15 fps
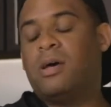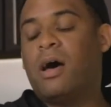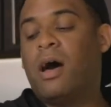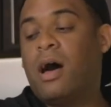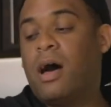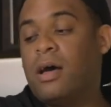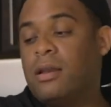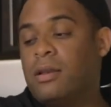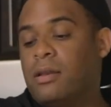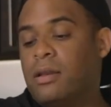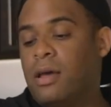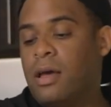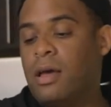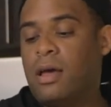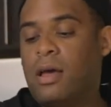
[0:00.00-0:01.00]
ton
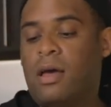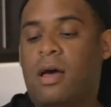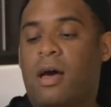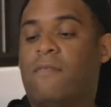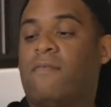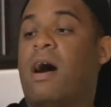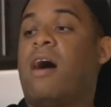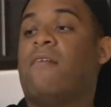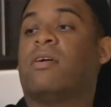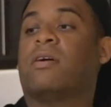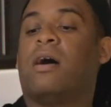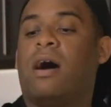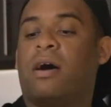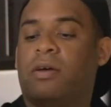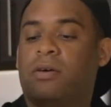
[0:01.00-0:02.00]
of
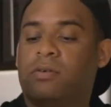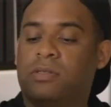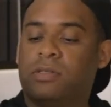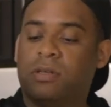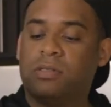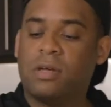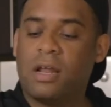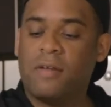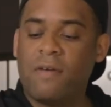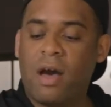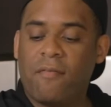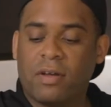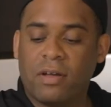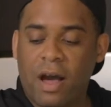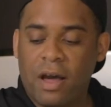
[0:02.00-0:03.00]
avocados. So a ton of
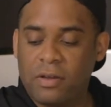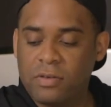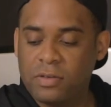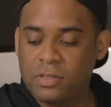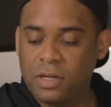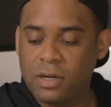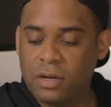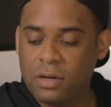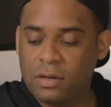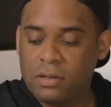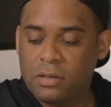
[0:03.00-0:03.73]
avocados there.